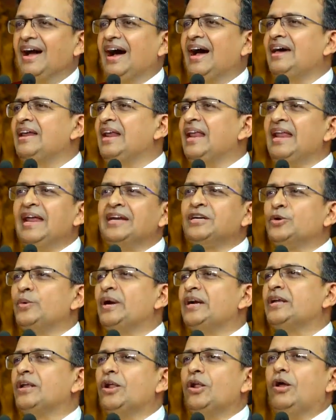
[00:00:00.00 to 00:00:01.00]
I relate to
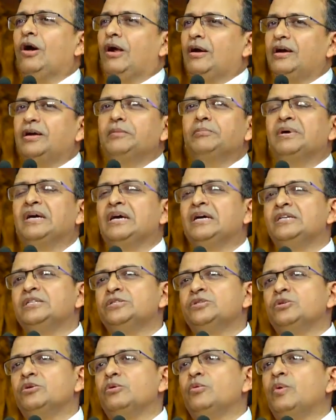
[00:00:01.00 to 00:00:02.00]
it a lot
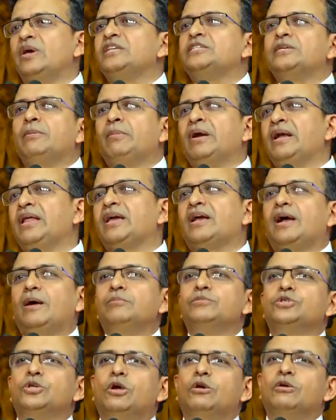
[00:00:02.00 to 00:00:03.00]
because when somebody
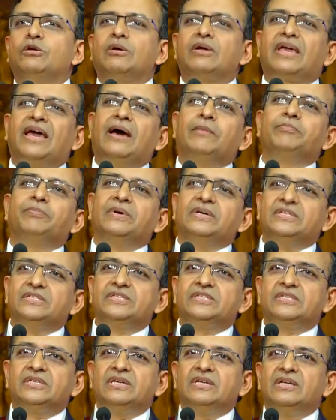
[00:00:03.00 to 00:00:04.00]
comes onto
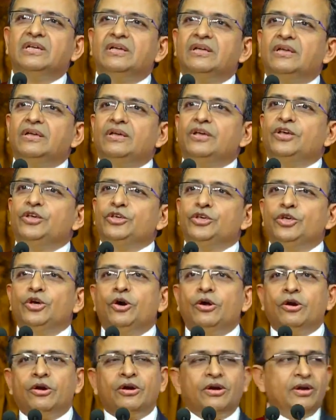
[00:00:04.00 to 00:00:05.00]
campus,
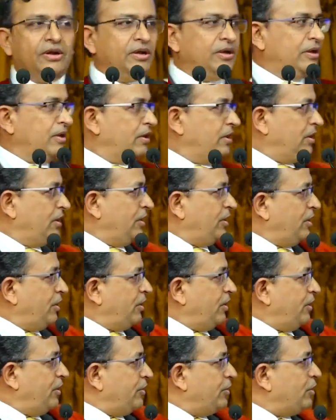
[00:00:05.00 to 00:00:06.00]

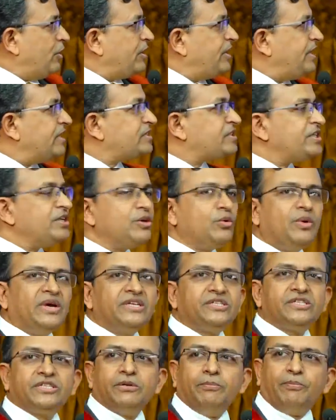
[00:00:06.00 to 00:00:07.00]
your
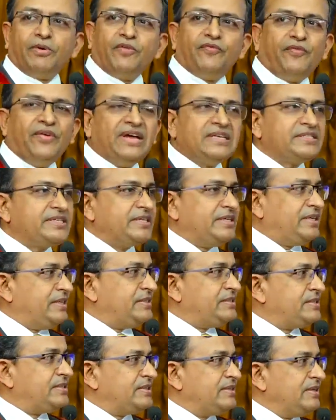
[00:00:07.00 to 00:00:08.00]
distinguished
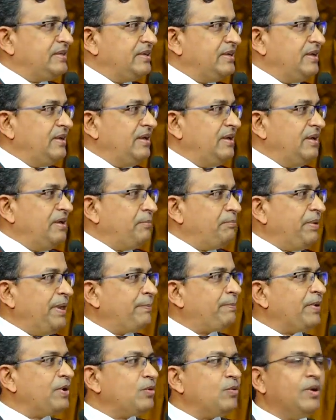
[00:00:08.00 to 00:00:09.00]
professors,
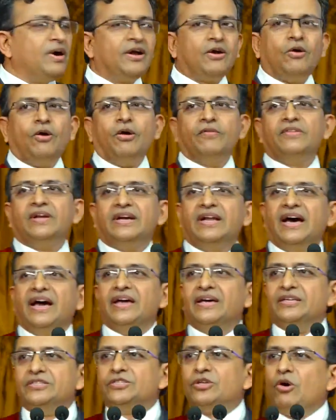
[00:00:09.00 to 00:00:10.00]
people who are on the
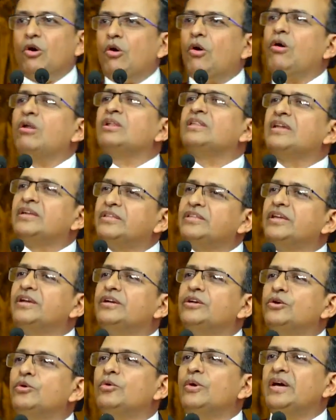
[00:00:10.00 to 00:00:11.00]
dais, all that they
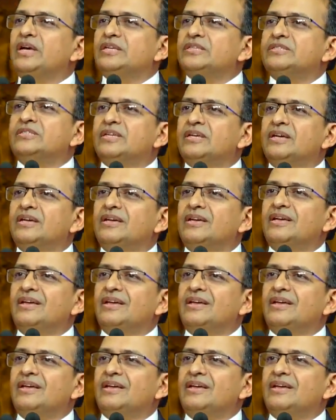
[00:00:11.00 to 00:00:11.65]
do is